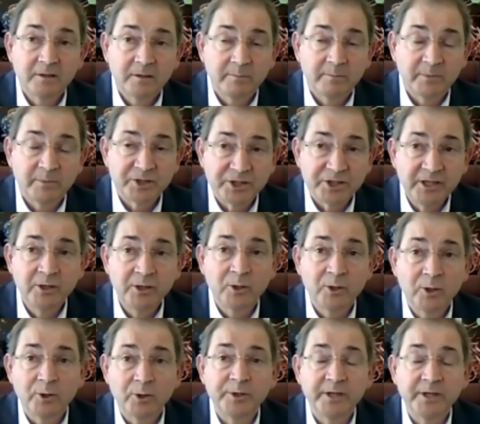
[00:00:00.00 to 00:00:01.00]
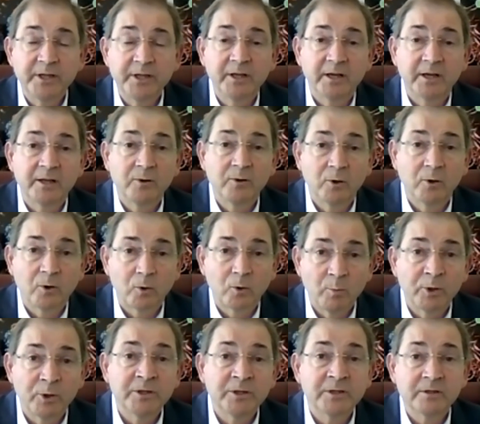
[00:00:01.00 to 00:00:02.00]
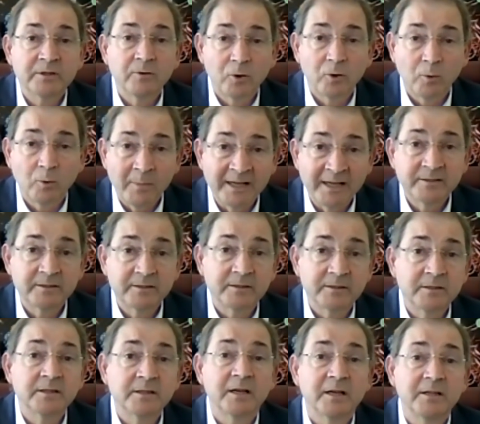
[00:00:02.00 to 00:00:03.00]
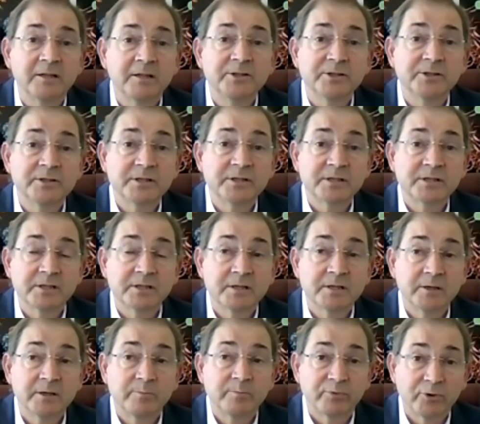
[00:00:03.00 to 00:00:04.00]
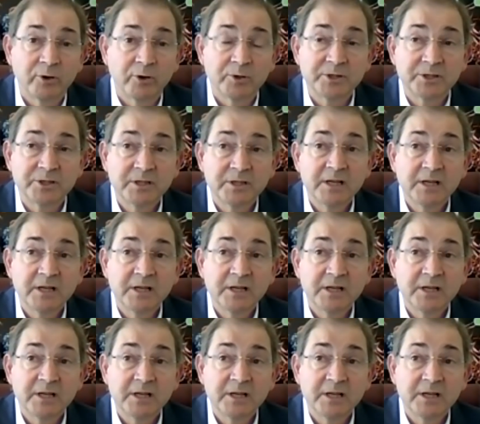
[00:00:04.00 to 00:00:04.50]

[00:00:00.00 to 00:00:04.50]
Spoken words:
machine learning and augmented intelligence approach